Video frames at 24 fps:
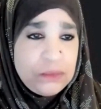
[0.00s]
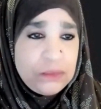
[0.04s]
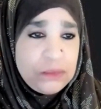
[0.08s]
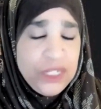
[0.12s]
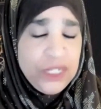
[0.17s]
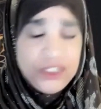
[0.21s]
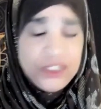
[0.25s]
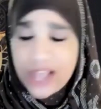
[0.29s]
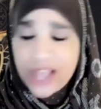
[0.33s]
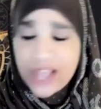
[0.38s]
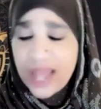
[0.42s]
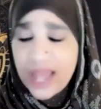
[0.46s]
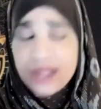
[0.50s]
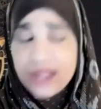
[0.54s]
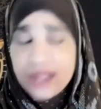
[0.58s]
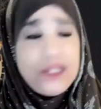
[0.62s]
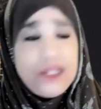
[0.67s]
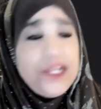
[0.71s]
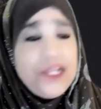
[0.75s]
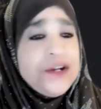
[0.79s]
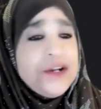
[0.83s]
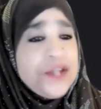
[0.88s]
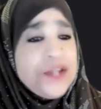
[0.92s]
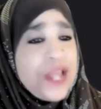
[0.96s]
Is that
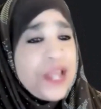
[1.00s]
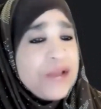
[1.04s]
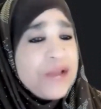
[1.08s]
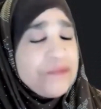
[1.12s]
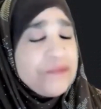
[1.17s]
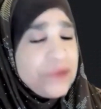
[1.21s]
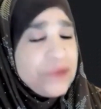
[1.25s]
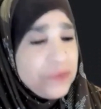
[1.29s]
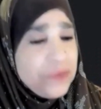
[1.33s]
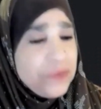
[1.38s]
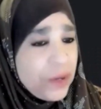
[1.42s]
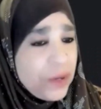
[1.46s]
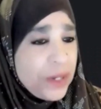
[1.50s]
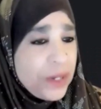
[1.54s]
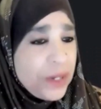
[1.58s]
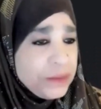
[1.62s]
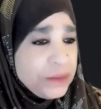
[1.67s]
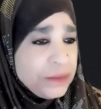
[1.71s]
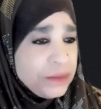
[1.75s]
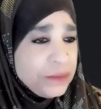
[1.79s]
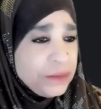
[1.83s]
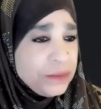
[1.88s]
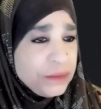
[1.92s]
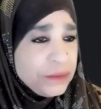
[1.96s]
clear to everyone?
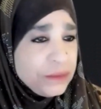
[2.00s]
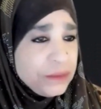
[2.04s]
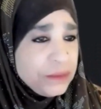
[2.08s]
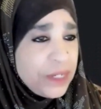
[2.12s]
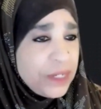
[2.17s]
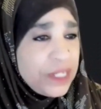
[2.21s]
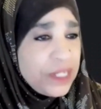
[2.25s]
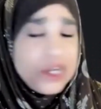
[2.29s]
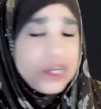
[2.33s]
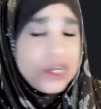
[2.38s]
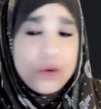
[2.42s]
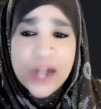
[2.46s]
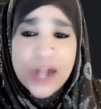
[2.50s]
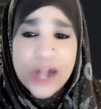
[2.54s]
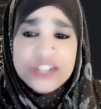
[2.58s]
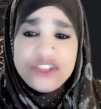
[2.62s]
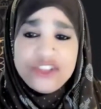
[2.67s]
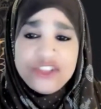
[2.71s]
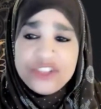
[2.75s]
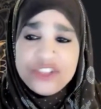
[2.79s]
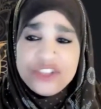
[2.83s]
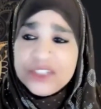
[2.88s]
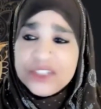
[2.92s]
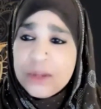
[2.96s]
Any
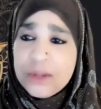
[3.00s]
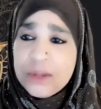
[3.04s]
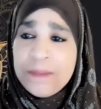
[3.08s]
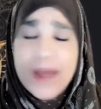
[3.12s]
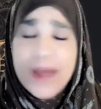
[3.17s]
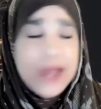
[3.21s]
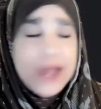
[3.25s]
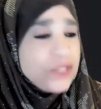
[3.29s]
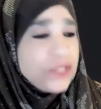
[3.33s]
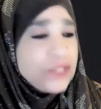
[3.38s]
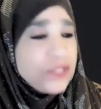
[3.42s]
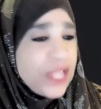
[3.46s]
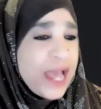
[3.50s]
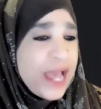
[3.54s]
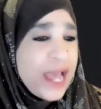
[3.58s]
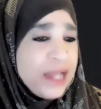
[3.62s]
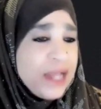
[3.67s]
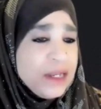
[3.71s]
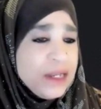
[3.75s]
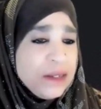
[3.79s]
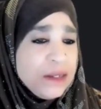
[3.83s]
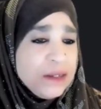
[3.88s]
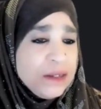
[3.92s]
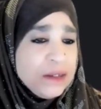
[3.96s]
questions about that?
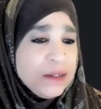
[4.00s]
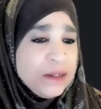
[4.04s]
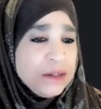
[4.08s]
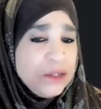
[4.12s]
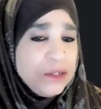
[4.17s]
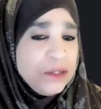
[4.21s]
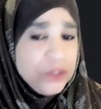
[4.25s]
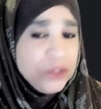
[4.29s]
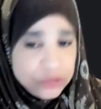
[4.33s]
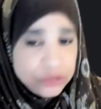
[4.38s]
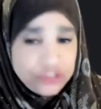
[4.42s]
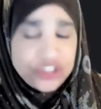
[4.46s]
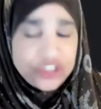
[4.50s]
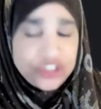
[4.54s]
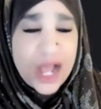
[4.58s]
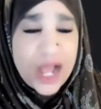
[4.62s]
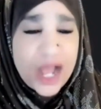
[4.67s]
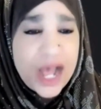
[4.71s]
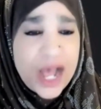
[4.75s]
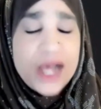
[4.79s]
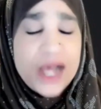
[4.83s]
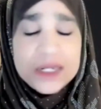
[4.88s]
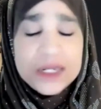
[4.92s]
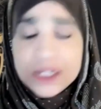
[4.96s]
New
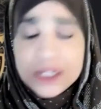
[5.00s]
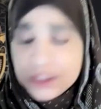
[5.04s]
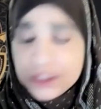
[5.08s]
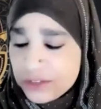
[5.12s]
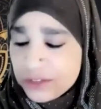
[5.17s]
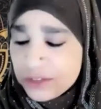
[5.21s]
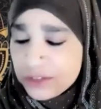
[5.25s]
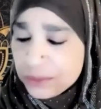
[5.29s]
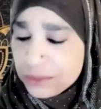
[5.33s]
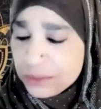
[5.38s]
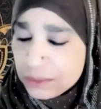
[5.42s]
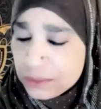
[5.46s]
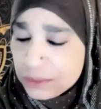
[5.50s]
shahadas.